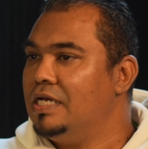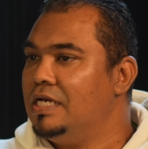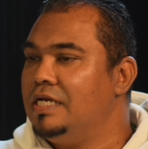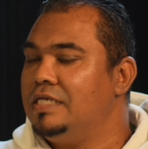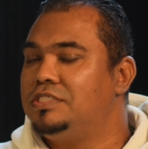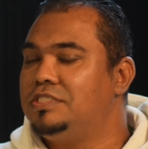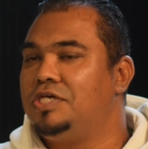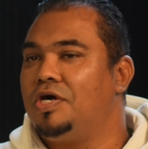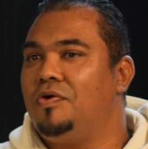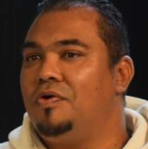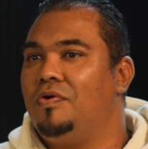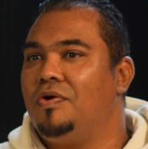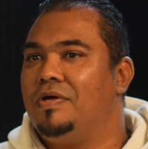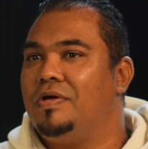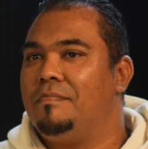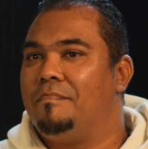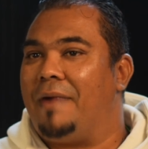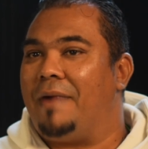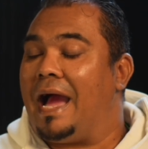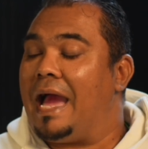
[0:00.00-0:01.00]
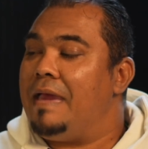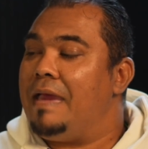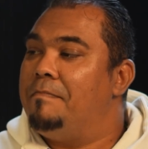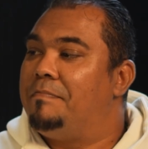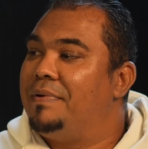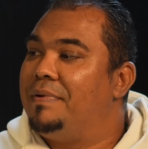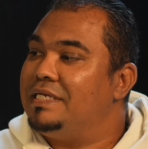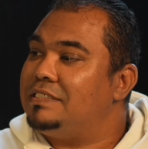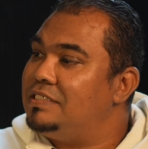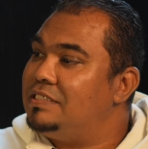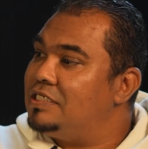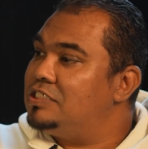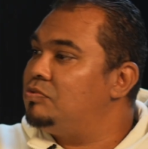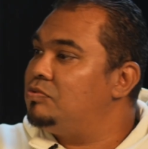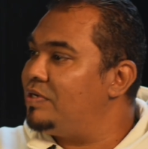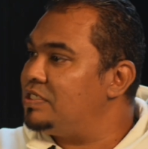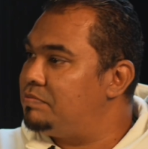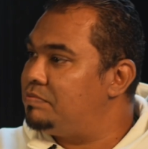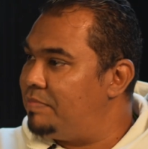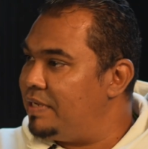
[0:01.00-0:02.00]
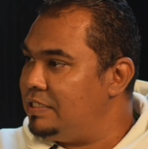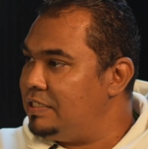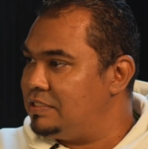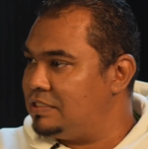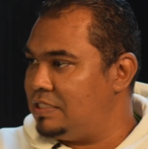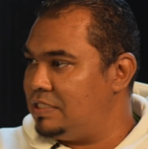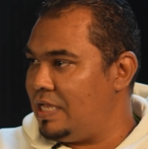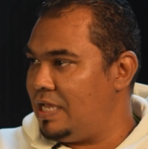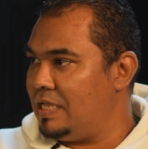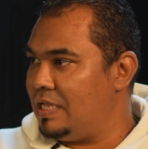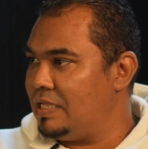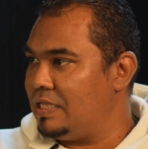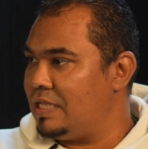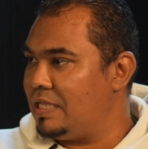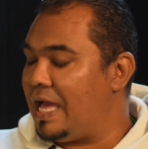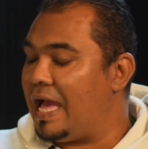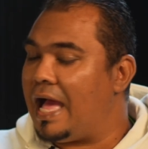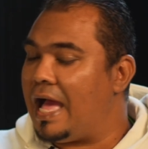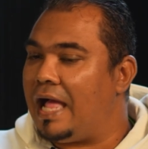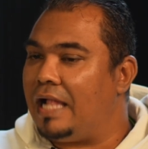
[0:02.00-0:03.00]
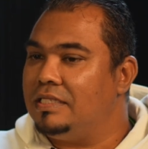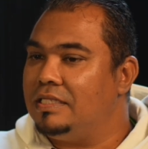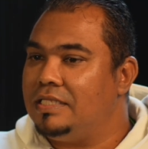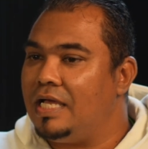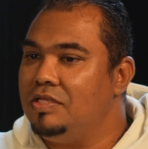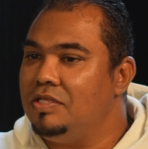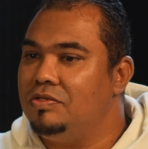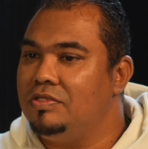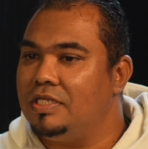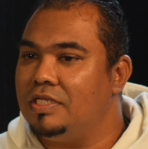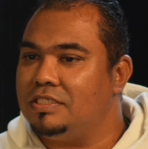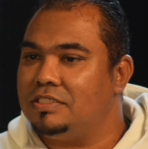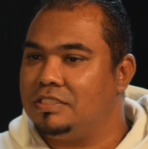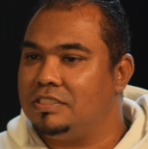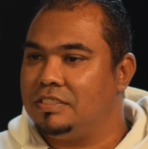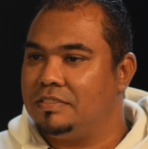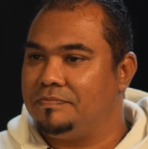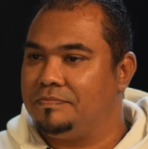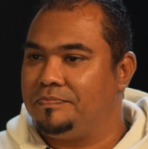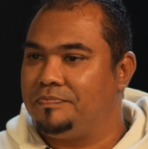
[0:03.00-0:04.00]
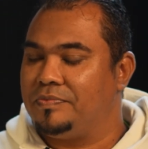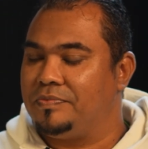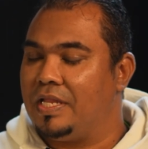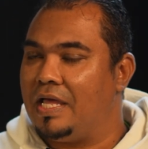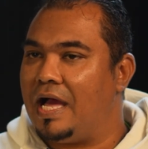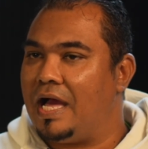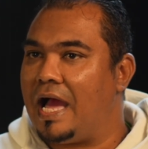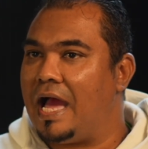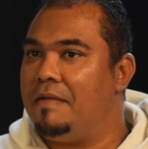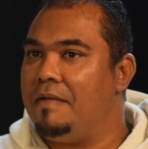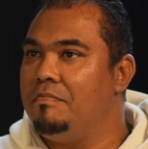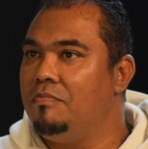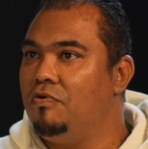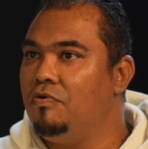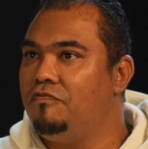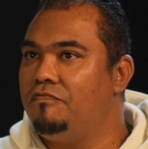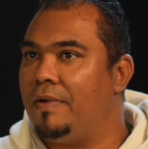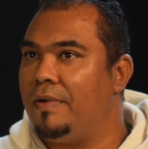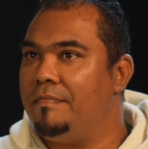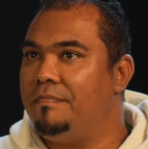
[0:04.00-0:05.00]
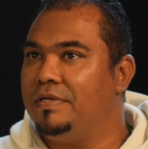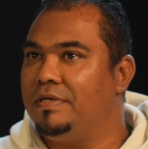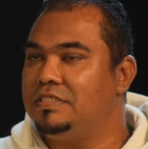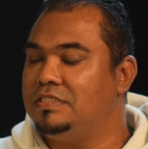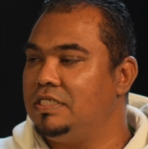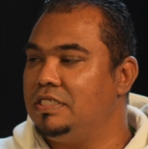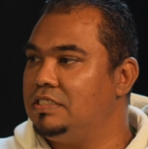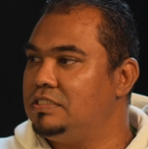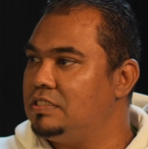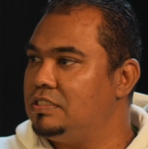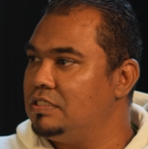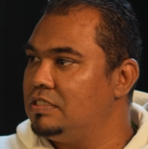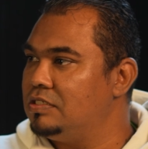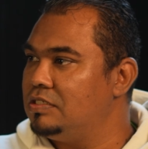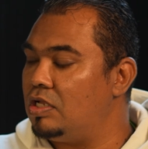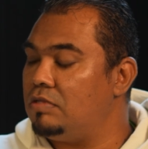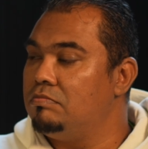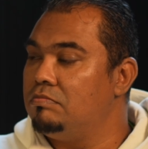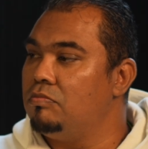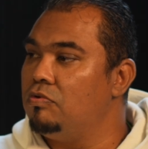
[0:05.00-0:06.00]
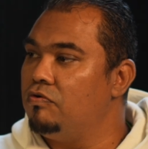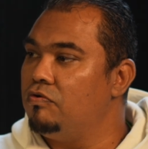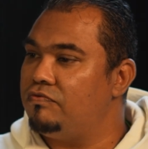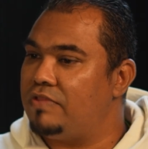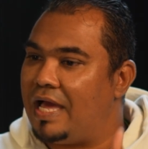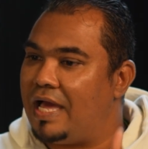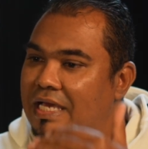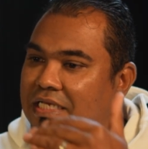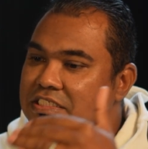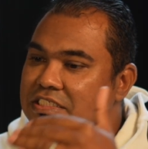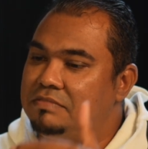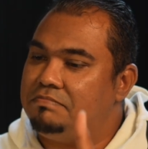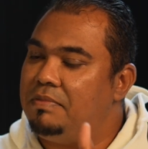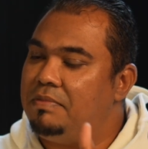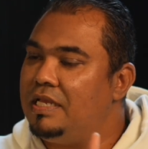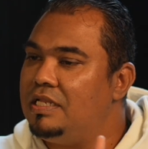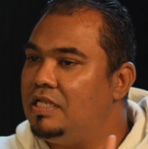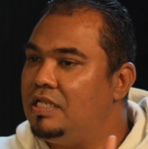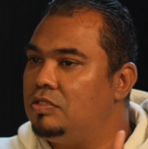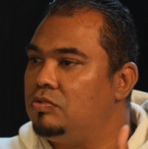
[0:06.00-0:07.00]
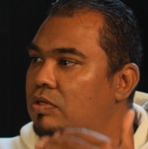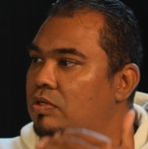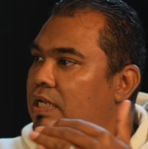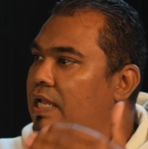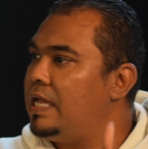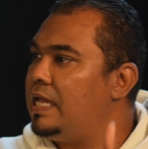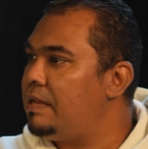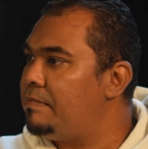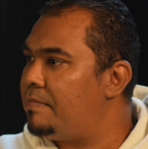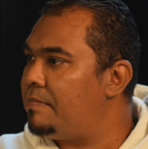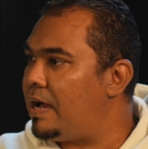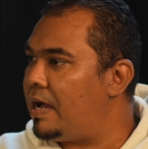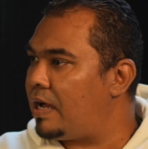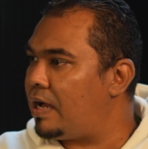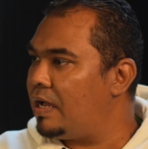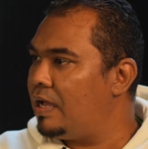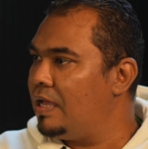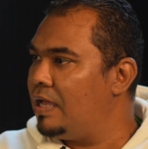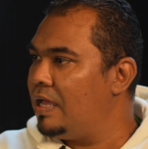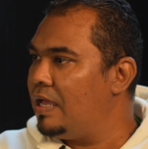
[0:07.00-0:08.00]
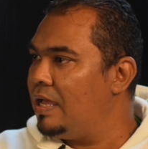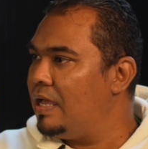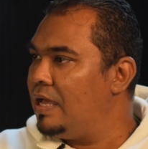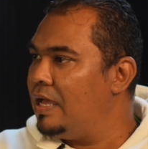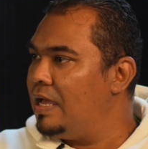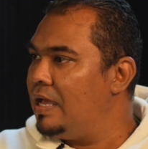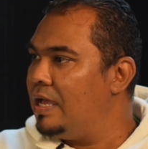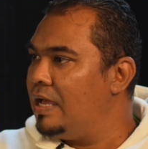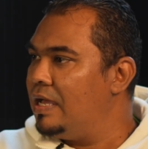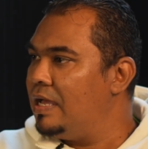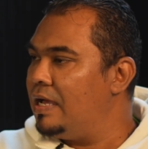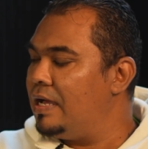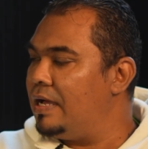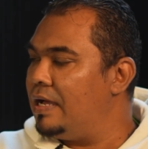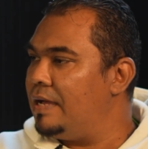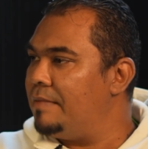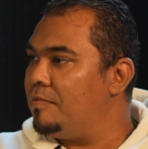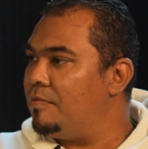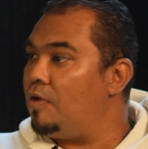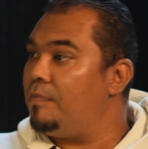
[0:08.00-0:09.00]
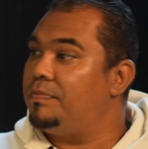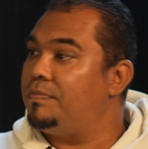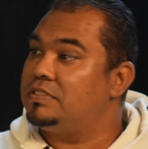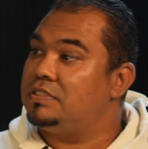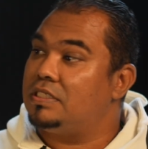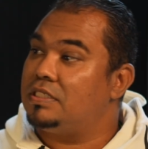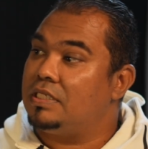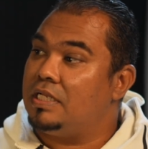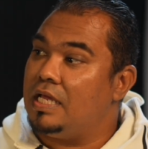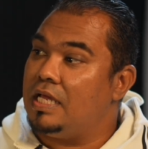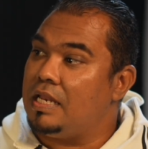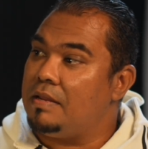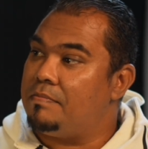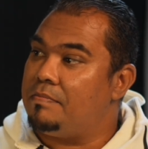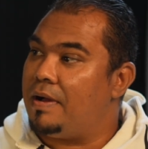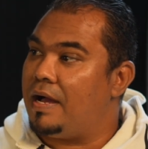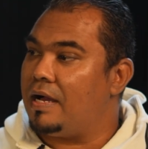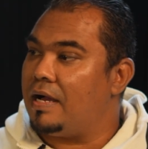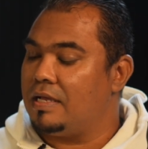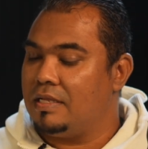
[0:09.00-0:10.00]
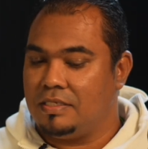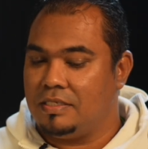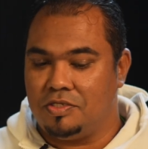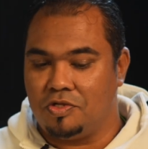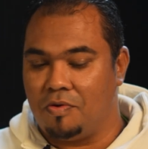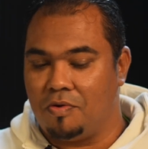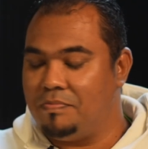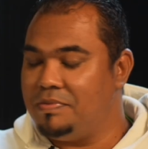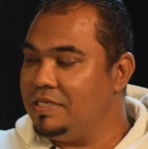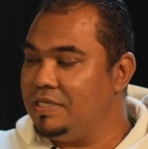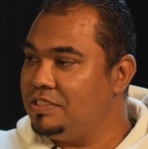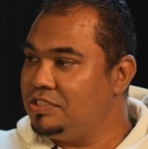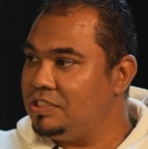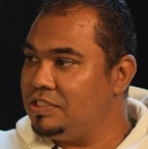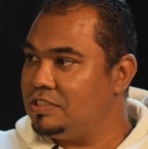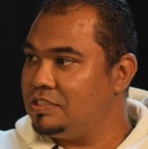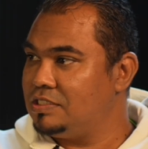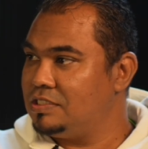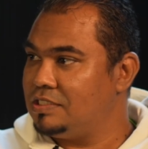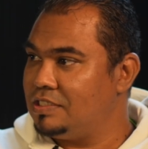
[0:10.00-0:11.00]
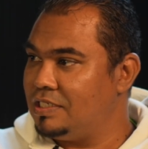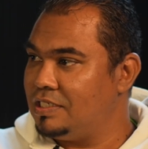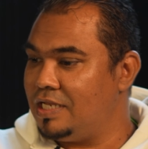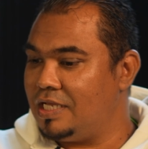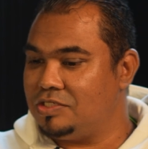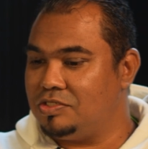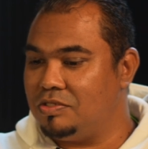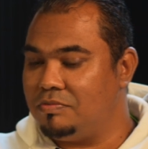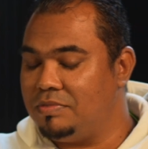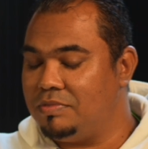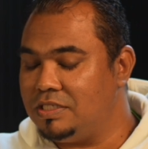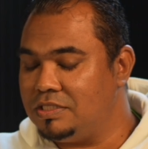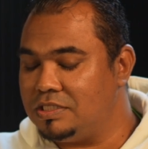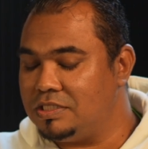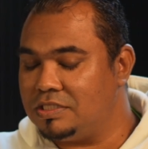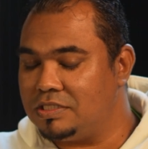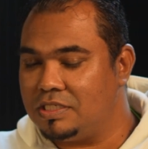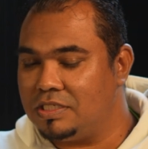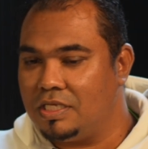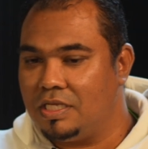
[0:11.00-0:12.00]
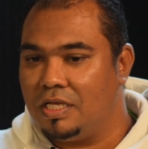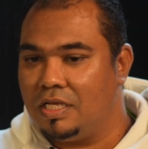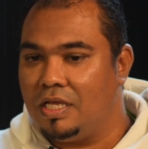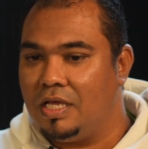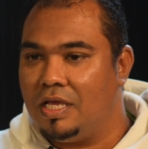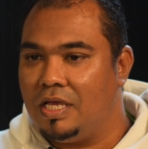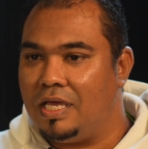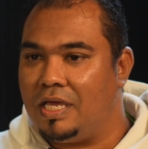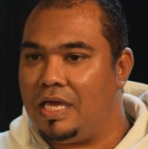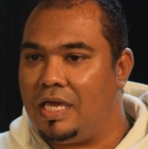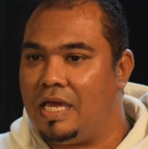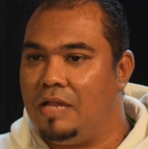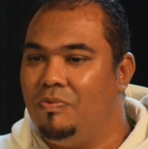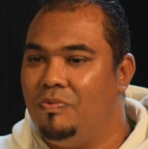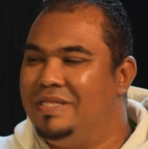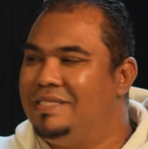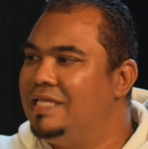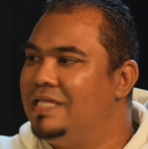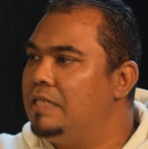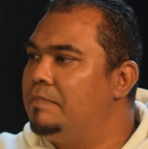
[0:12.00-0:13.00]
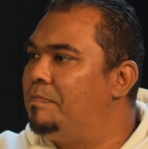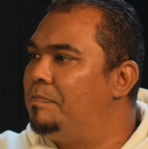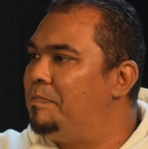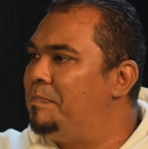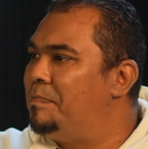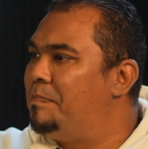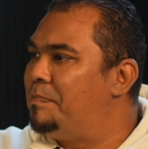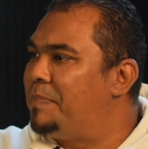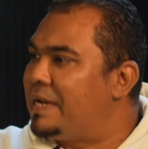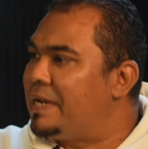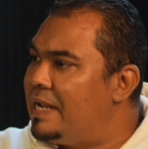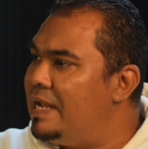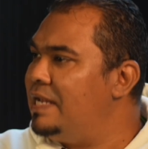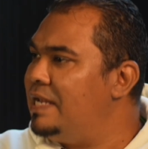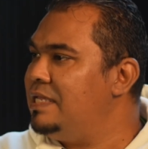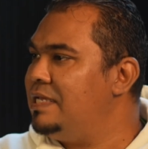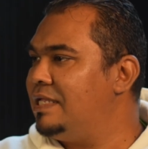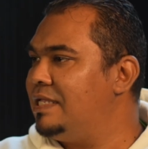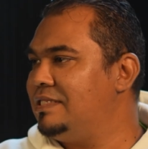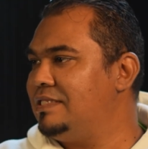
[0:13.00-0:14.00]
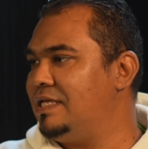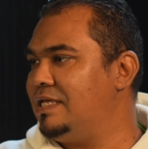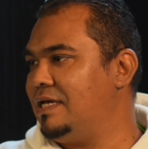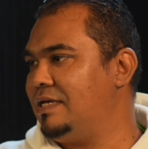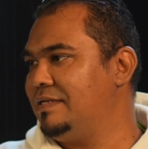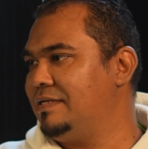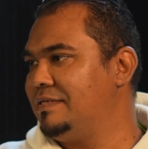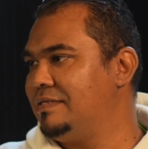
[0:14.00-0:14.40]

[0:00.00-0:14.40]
So my business was based there. I'll tell you this. I moved my business, not moved, I expanded to Clary Park, opposite Clary Park, you know, BG's, next to BG's. And we did brilliant there.